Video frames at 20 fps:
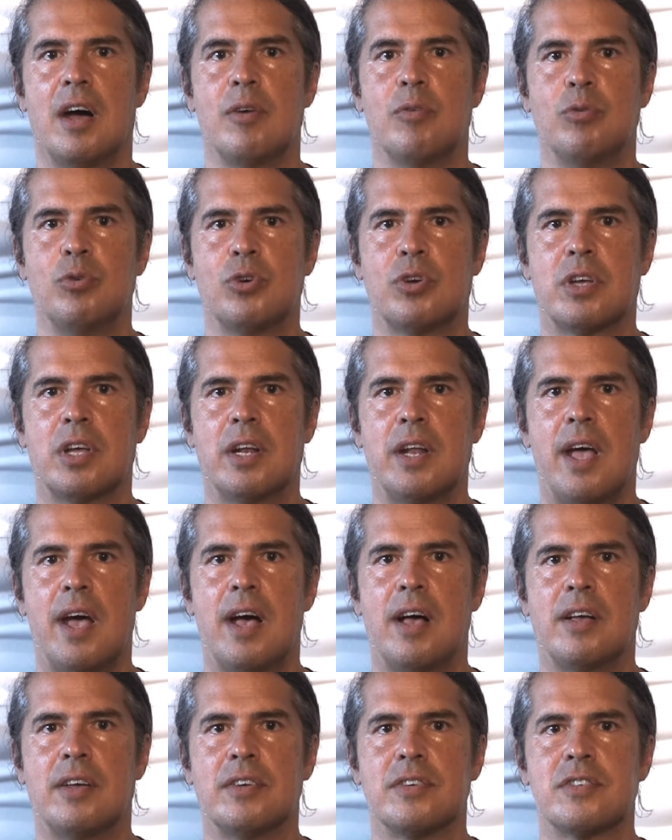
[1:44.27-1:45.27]
root
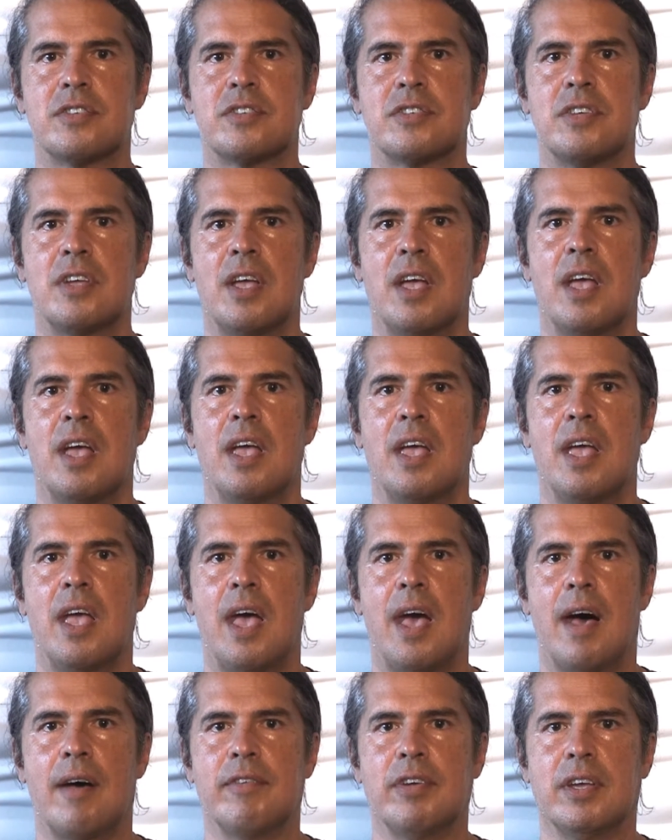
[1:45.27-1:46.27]
canals,
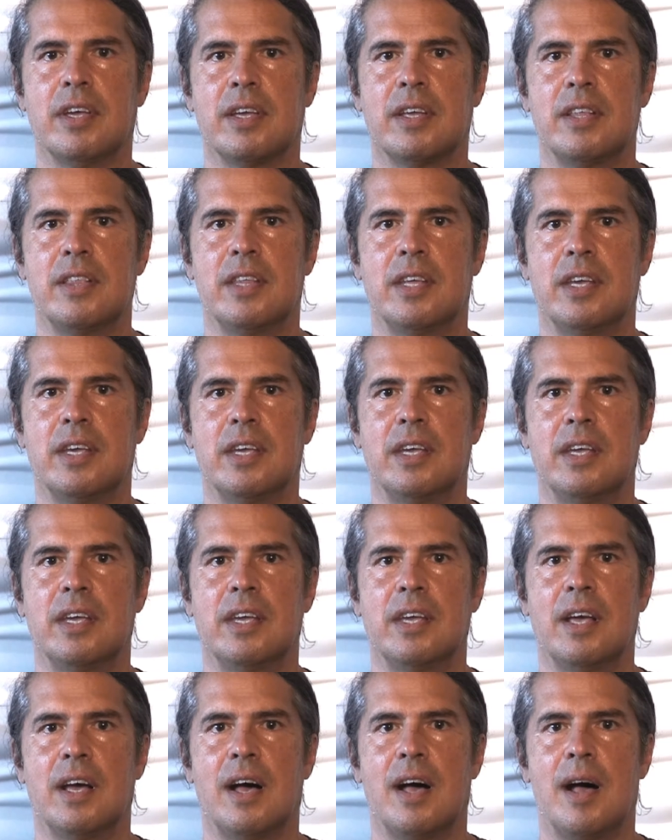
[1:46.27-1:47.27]
having
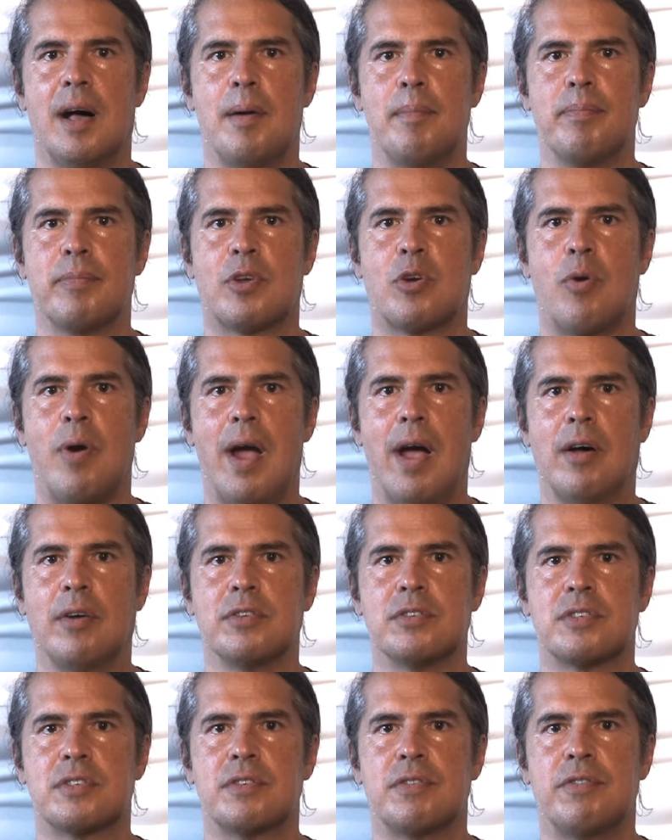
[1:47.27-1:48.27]
the
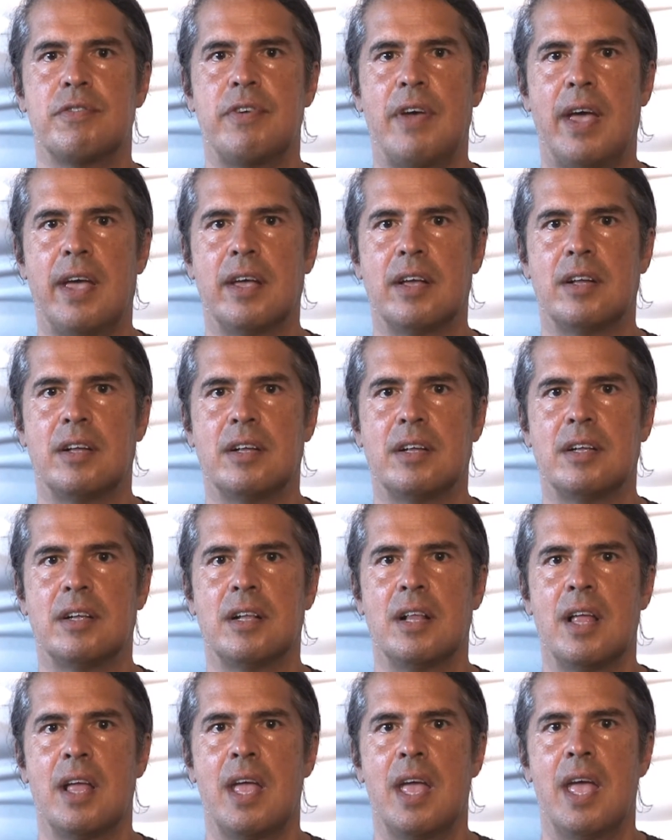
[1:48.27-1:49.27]
crowns
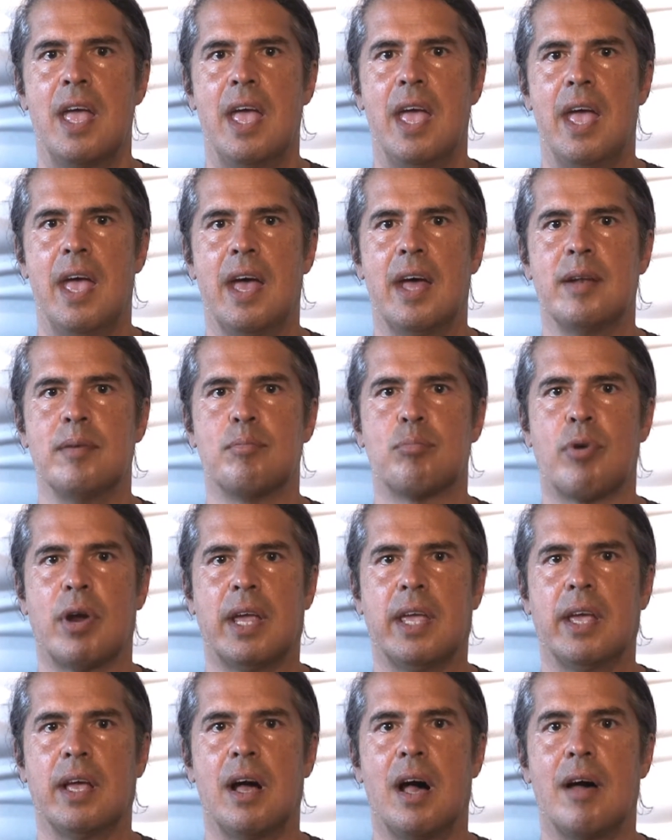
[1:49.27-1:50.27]
fail, and
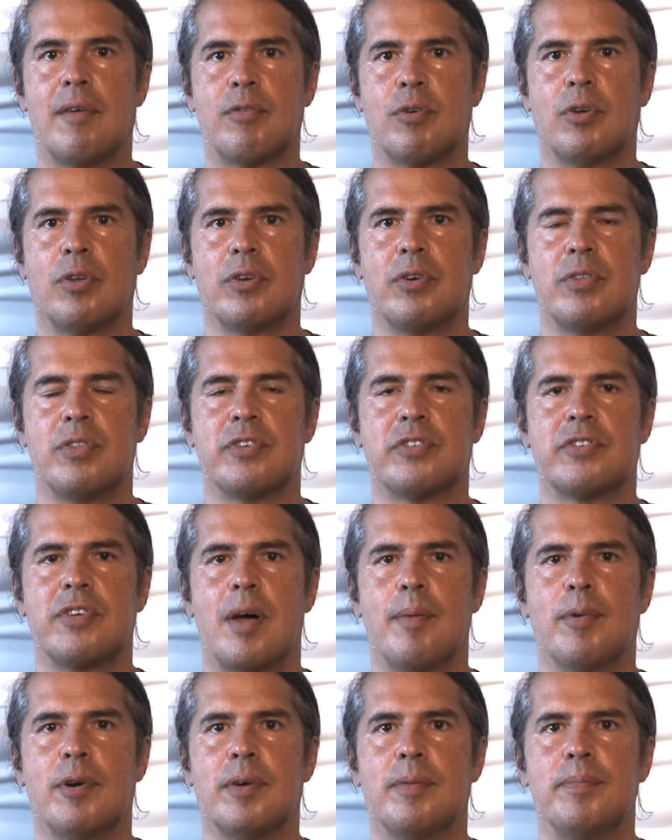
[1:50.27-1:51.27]
breaking off earlier this
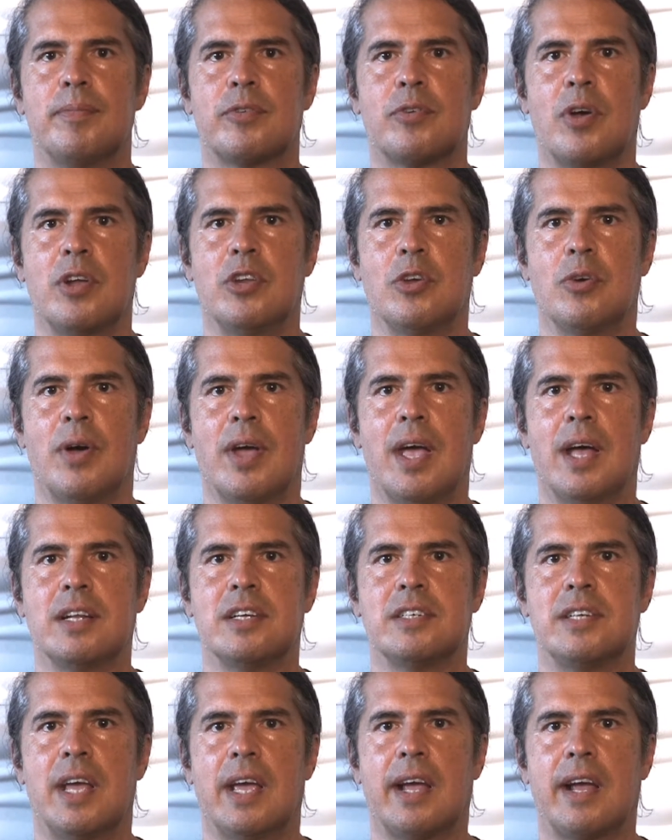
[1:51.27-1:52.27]
summer. So I knew I had
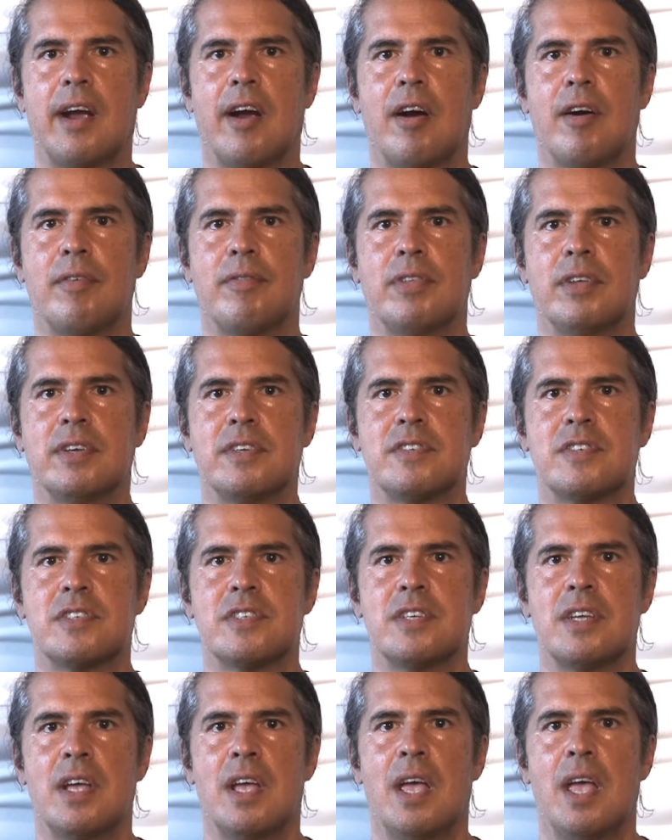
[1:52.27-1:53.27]
to take care of
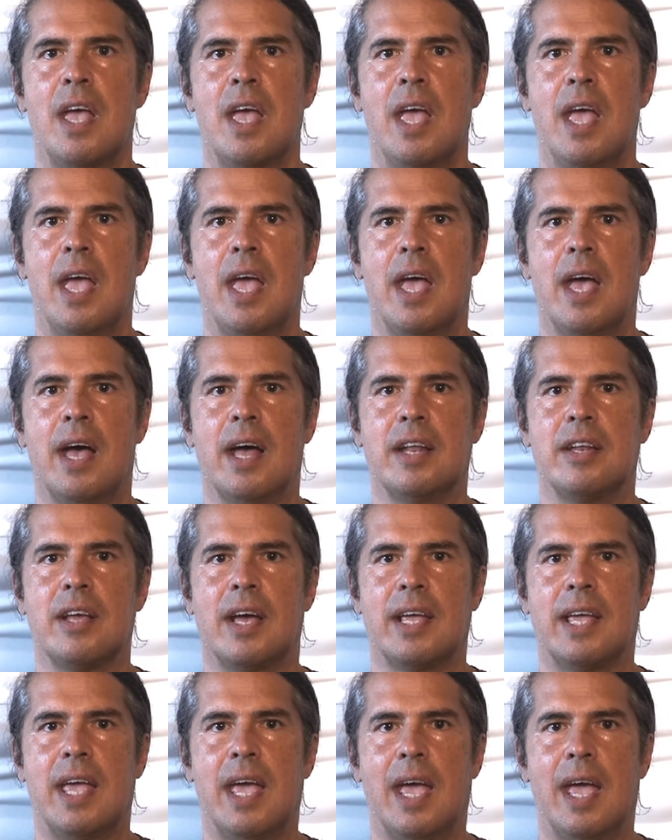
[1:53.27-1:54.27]
this, and
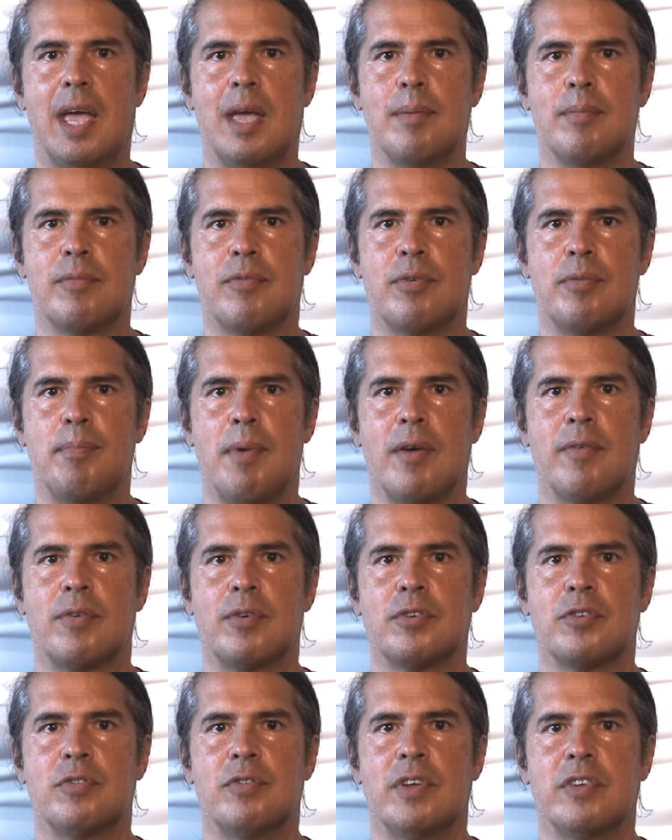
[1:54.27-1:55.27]
I came for my
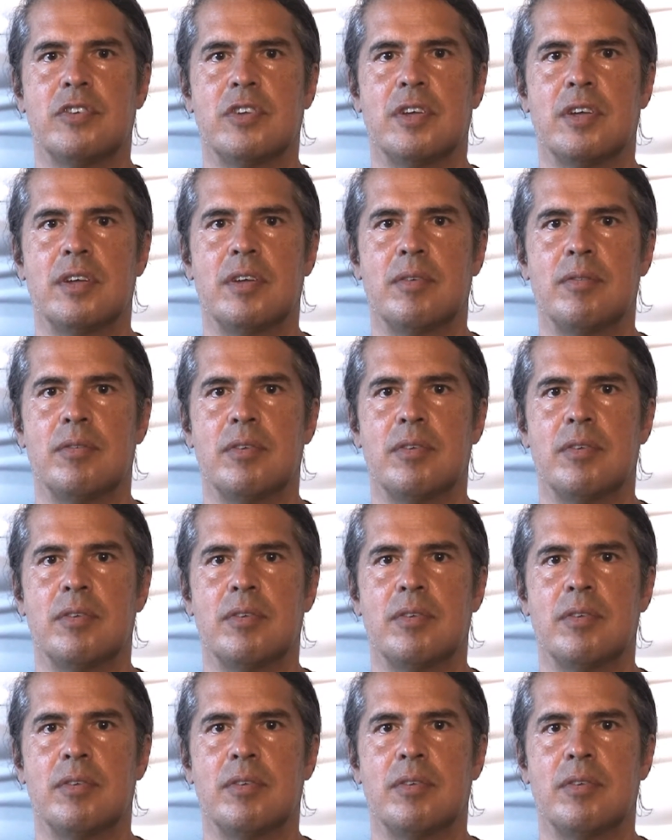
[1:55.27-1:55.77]
first visit.